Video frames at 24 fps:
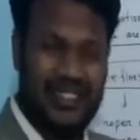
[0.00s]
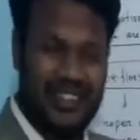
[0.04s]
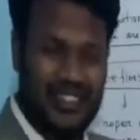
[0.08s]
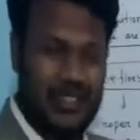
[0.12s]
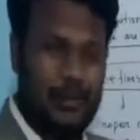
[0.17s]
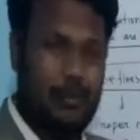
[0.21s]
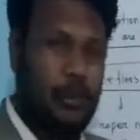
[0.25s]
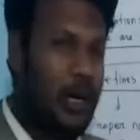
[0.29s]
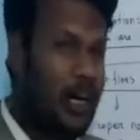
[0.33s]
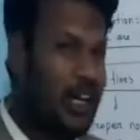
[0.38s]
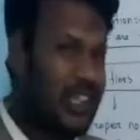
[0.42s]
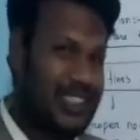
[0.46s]
Is
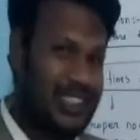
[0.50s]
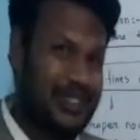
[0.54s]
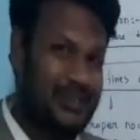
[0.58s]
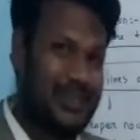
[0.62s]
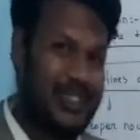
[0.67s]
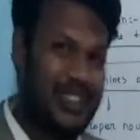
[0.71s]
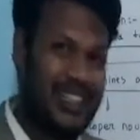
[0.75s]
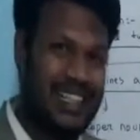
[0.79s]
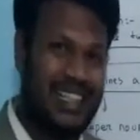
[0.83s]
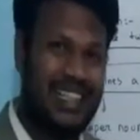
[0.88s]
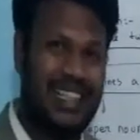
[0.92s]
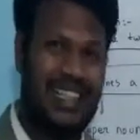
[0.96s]
it
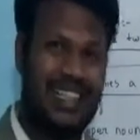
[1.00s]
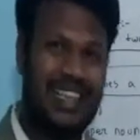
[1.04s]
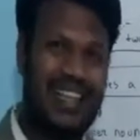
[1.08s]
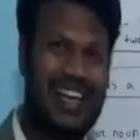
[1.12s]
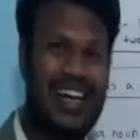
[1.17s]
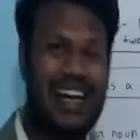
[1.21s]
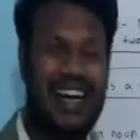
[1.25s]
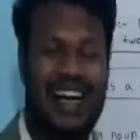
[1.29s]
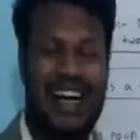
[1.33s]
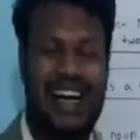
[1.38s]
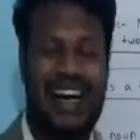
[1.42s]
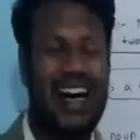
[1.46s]
possible?
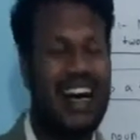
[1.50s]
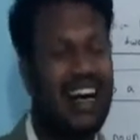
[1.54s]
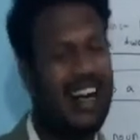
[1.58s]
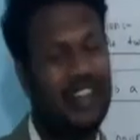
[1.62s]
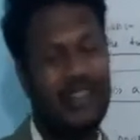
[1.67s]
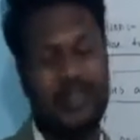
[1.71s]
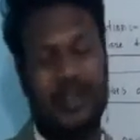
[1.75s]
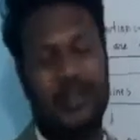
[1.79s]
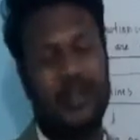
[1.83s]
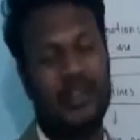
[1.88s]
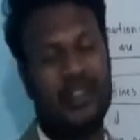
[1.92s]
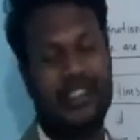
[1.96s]

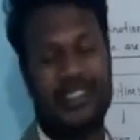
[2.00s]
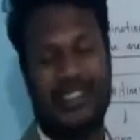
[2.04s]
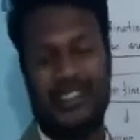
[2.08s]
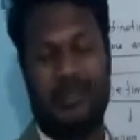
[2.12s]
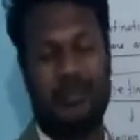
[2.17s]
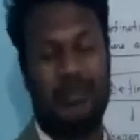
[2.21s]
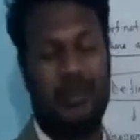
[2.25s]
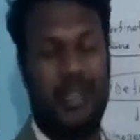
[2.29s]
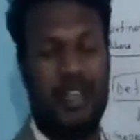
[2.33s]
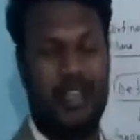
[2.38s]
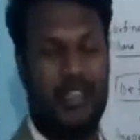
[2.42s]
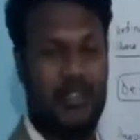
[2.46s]
No, it's
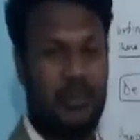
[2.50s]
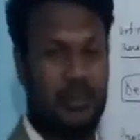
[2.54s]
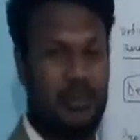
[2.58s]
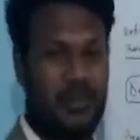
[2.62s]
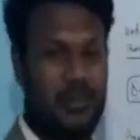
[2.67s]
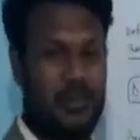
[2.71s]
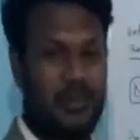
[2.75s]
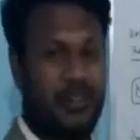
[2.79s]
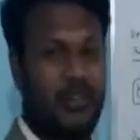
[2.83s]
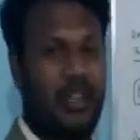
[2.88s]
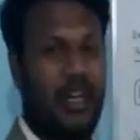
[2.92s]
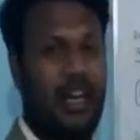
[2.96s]
not possible.
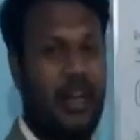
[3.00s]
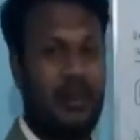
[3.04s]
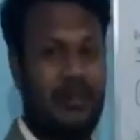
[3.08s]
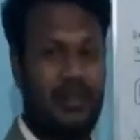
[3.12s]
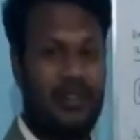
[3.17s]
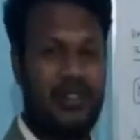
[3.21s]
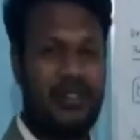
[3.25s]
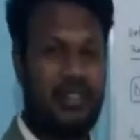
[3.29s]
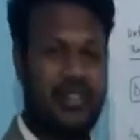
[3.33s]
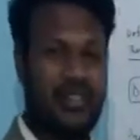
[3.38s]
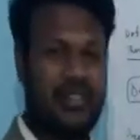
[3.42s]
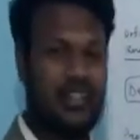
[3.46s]
So you
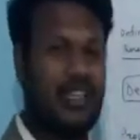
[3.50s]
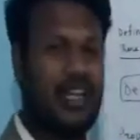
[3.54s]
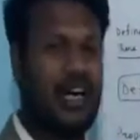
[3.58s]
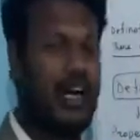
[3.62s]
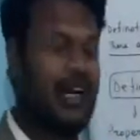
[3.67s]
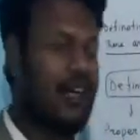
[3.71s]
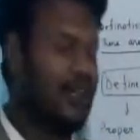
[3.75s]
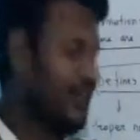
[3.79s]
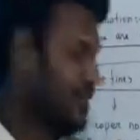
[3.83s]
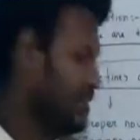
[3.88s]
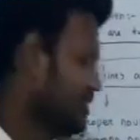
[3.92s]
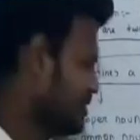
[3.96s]
haven't seen
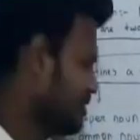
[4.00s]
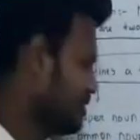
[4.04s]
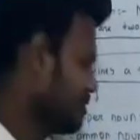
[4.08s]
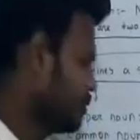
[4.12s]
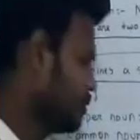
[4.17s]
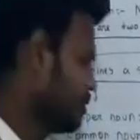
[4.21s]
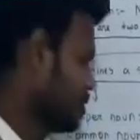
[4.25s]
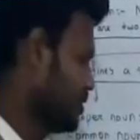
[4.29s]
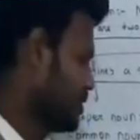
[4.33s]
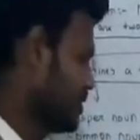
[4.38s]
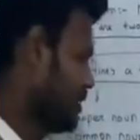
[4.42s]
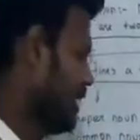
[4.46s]
kindness.
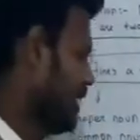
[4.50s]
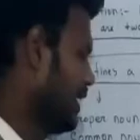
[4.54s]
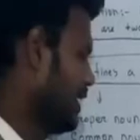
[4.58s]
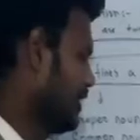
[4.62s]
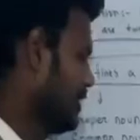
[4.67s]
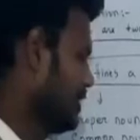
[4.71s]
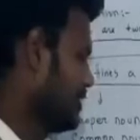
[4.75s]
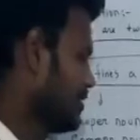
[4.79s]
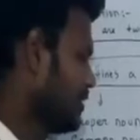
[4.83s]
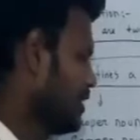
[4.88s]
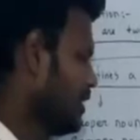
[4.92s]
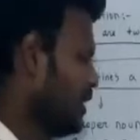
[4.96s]
What is
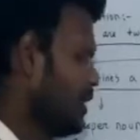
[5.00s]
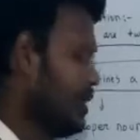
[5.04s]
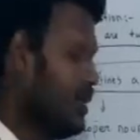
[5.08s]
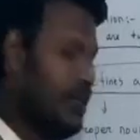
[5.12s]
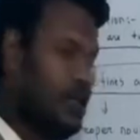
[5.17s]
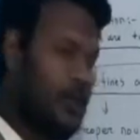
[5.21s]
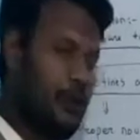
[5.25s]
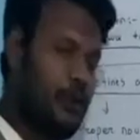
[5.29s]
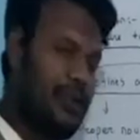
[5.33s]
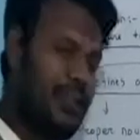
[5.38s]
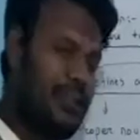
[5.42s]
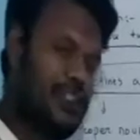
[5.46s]
kindness?
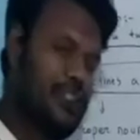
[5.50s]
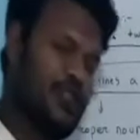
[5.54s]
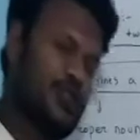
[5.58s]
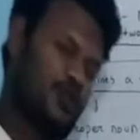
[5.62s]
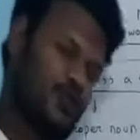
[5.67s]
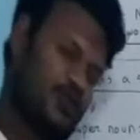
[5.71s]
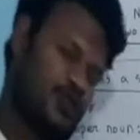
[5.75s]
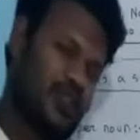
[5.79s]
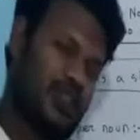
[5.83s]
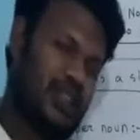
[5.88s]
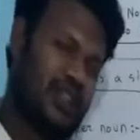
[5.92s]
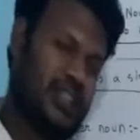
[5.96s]
You can
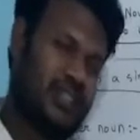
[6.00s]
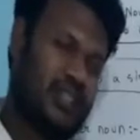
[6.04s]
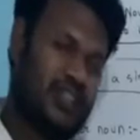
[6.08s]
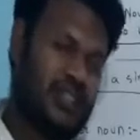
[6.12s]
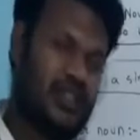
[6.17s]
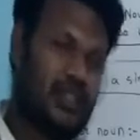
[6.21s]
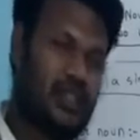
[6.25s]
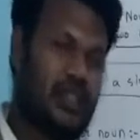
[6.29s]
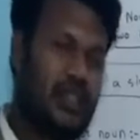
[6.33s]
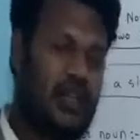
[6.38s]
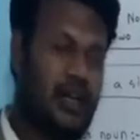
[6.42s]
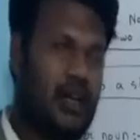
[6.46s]
just feel
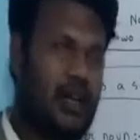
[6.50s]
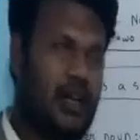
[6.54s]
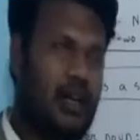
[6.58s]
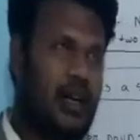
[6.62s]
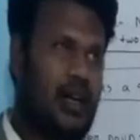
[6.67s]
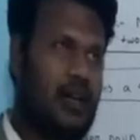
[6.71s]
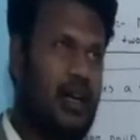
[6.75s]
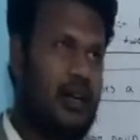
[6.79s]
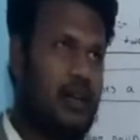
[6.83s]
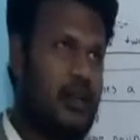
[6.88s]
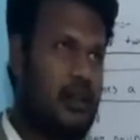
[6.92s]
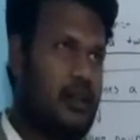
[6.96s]
it.
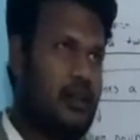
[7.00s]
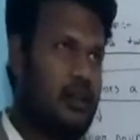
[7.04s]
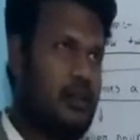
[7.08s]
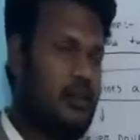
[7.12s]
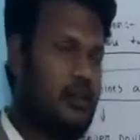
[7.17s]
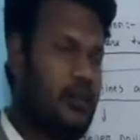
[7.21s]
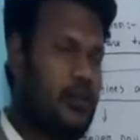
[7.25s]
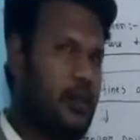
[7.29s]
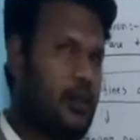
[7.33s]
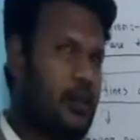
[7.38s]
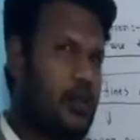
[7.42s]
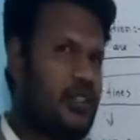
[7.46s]

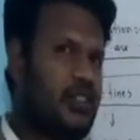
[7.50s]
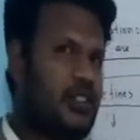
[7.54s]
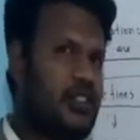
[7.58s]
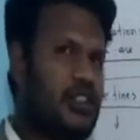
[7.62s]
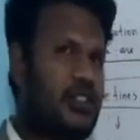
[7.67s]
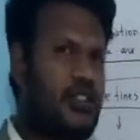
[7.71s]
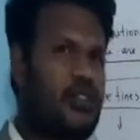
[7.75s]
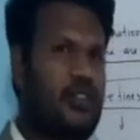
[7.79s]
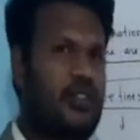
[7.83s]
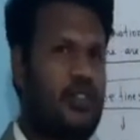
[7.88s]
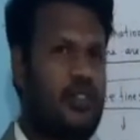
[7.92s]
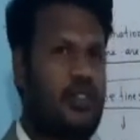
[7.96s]
You can
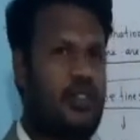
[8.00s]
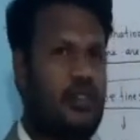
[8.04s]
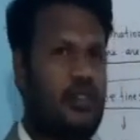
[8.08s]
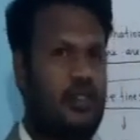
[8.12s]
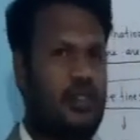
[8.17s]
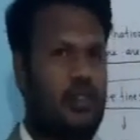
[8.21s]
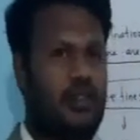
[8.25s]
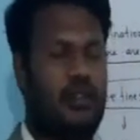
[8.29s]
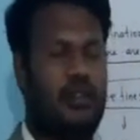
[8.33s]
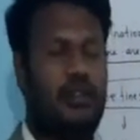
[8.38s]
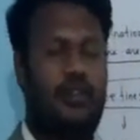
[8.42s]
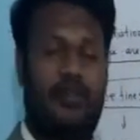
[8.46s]
just
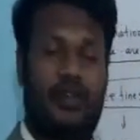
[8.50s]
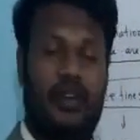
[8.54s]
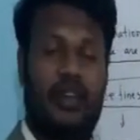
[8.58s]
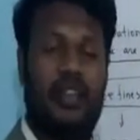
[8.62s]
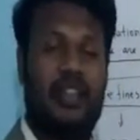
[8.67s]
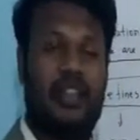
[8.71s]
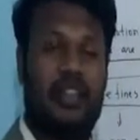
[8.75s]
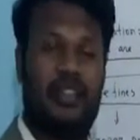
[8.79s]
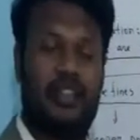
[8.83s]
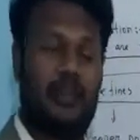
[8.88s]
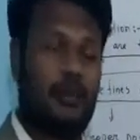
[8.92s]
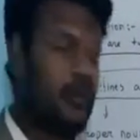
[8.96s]
feel
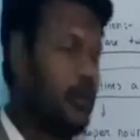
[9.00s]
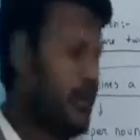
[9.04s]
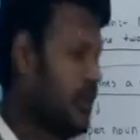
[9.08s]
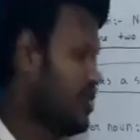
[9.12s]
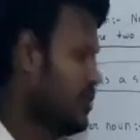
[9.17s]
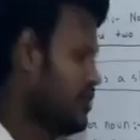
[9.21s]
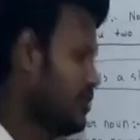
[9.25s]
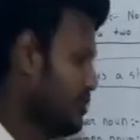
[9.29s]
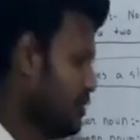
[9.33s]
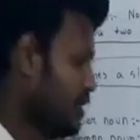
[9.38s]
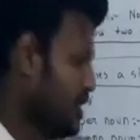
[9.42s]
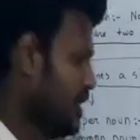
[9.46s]
it. You
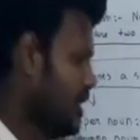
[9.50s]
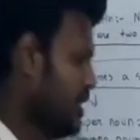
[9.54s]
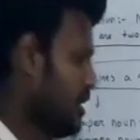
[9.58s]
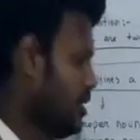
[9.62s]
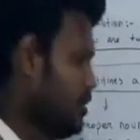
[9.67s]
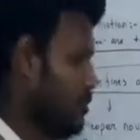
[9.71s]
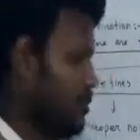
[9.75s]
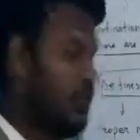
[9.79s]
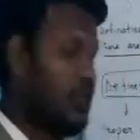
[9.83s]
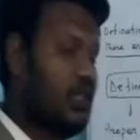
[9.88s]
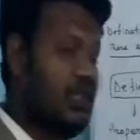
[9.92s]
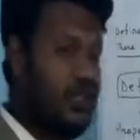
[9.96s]
can see it.
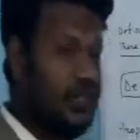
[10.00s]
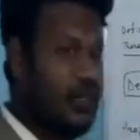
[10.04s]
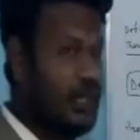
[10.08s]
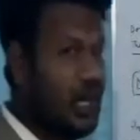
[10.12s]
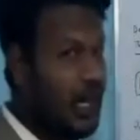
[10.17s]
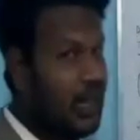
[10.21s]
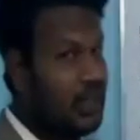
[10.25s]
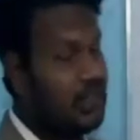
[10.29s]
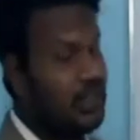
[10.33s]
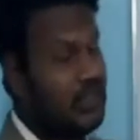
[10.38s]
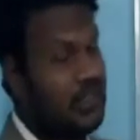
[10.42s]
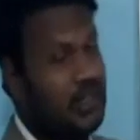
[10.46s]
You can
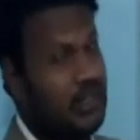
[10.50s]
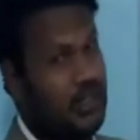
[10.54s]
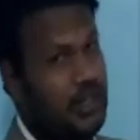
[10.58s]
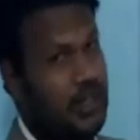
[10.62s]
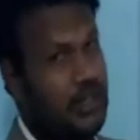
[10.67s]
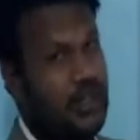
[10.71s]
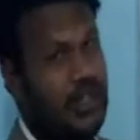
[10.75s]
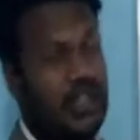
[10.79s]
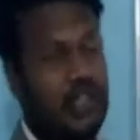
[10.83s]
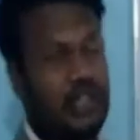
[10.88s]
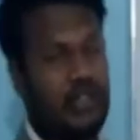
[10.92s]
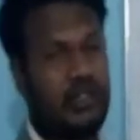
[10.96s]
touch it. You
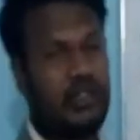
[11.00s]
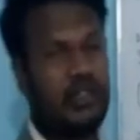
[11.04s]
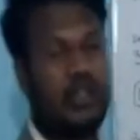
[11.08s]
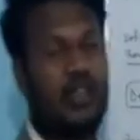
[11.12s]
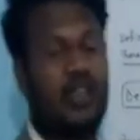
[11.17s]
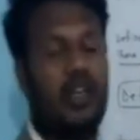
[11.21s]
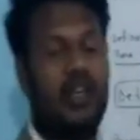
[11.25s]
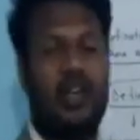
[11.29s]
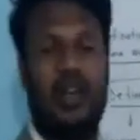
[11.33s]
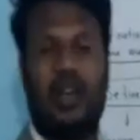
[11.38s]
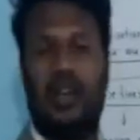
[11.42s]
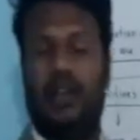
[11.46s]

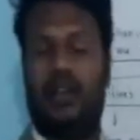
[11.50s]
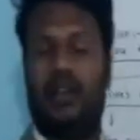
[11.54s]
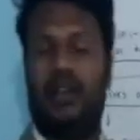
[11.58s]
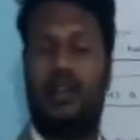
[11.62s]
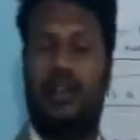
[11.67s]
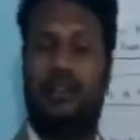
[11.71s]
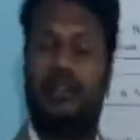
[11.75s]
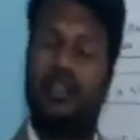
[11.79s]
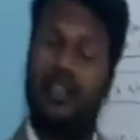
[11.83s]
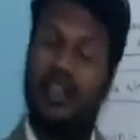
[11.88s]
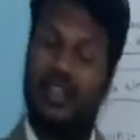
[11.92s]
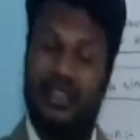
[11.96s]

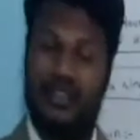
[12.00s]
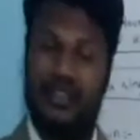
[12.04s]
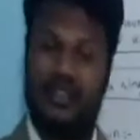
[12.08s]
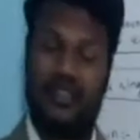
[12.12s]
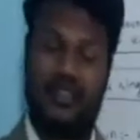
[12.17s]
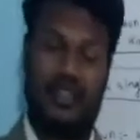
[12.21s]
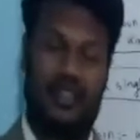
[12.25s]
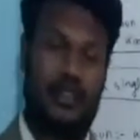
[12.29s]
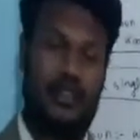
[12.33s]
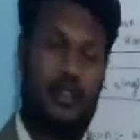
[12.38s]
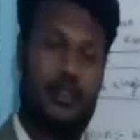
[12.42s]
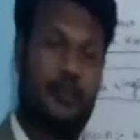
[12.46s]
cannot taste
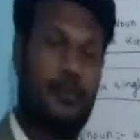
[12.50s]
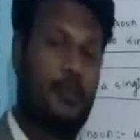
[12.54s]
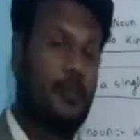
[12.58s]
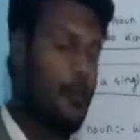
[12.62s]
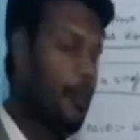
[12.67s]
it.